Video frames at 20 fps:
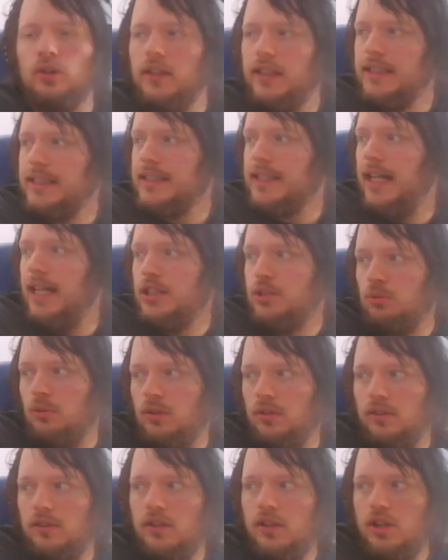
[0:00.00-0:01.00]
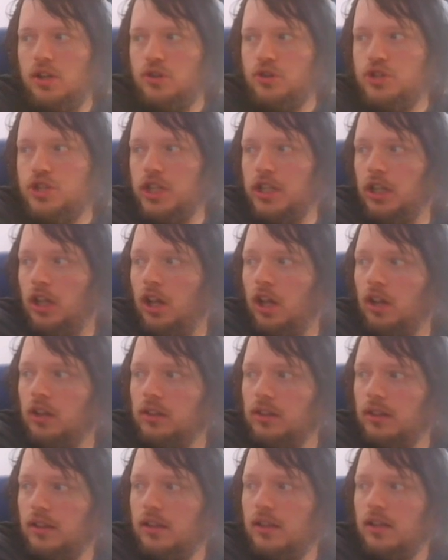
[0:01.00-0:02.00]
Links schedule.
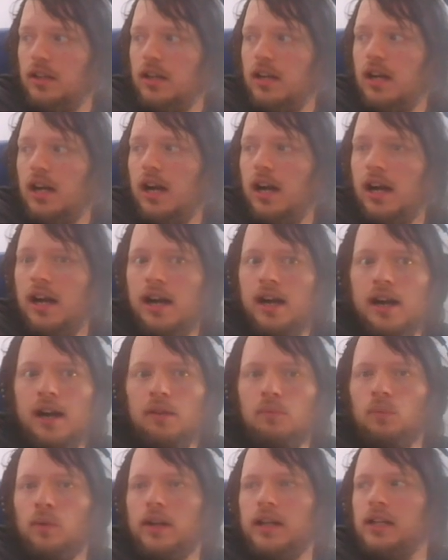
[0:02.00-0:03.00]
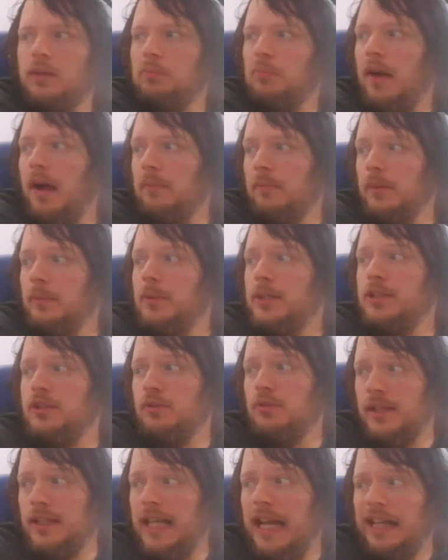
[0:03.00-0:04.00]
Shaddoll, we're going to probably be
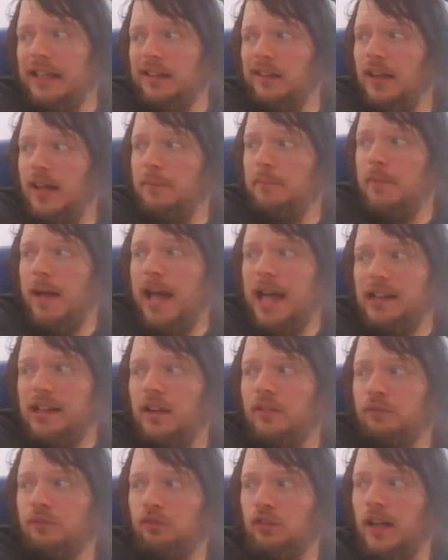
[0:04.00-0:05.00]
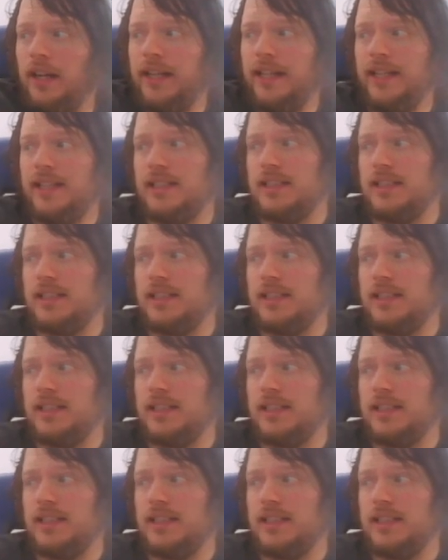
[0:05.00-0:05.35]
doing that climb back on Friday.